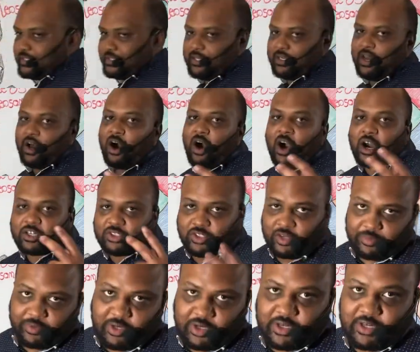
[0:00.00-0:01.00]
an
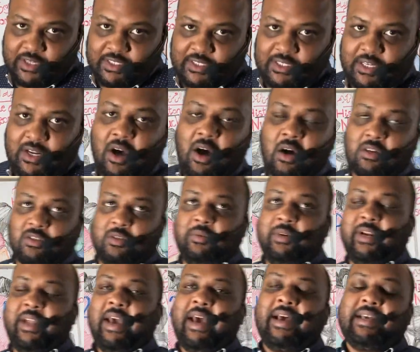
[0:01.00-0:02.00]
octamer.
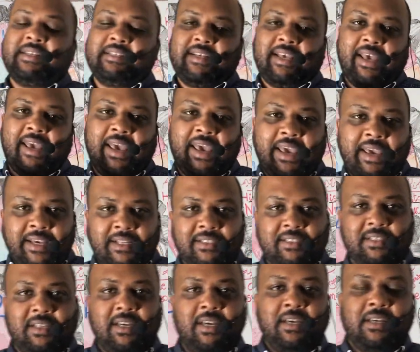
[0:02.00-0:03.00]
It has
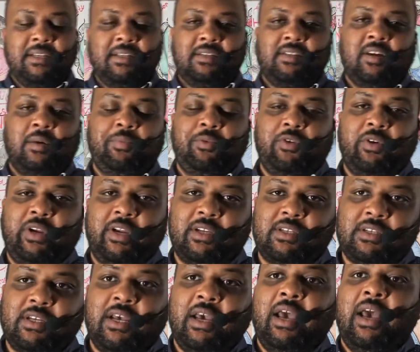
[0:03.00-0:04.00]
8
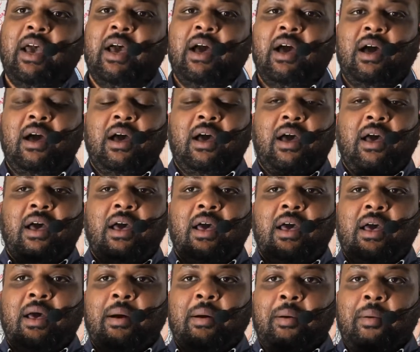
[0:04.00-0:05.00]
subunits,
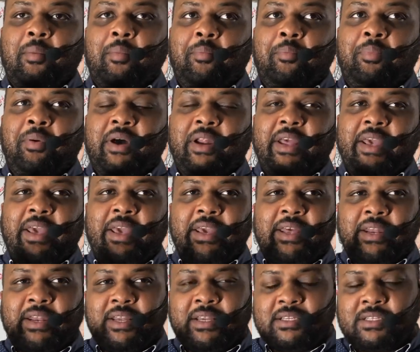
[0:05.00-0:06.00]
but
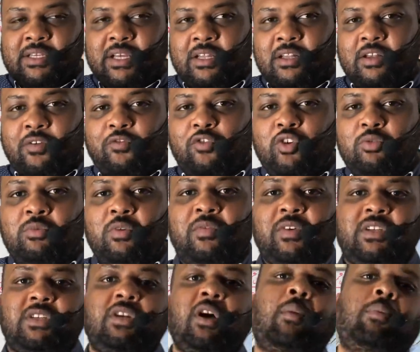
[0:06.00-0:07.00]
it is in the form of a
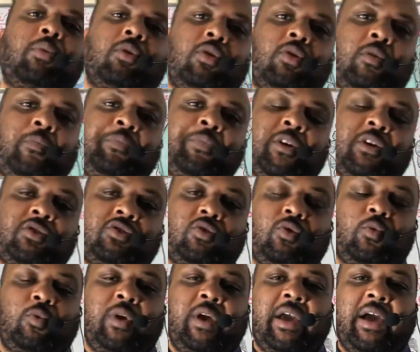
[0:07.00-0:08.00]
double. So
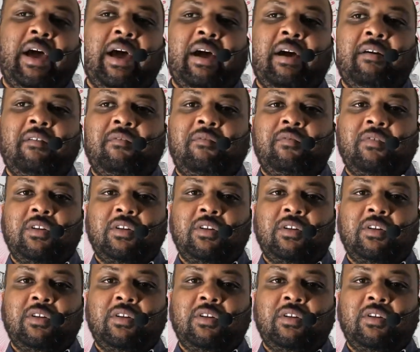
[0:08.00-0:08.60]
we have